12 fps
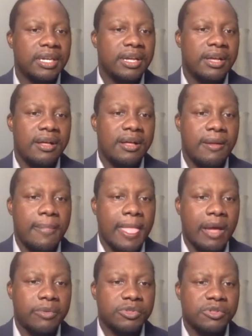
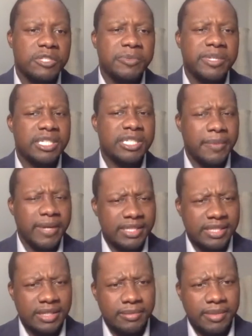I was on the speech and debate
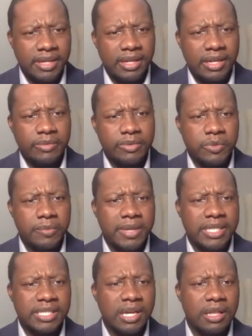team there. That was what my
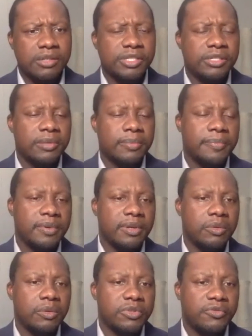scholarship
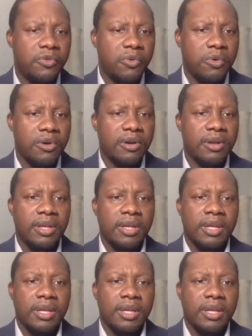was for.